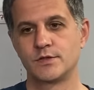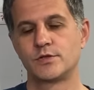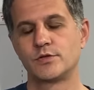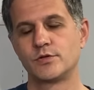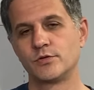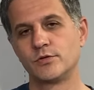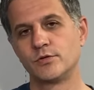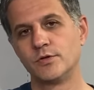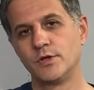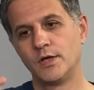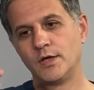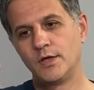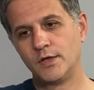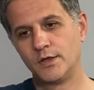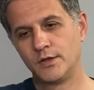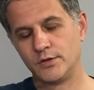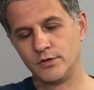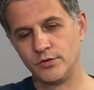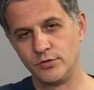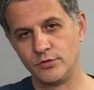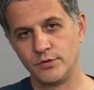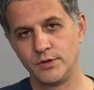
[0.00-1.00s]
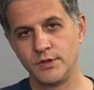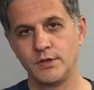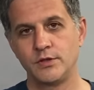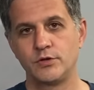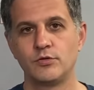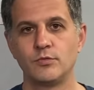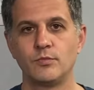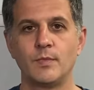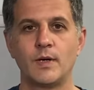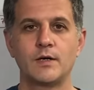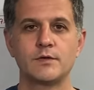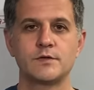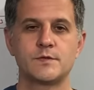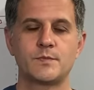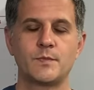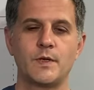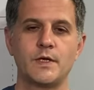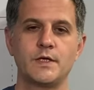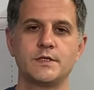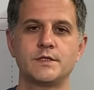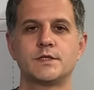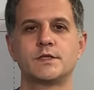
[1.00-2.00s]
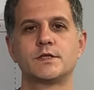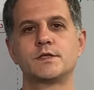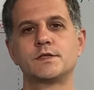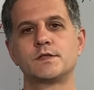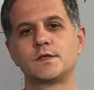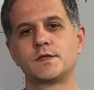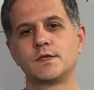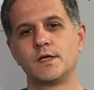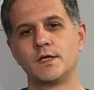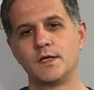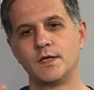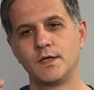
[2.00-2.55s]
So do you need to mount spacers?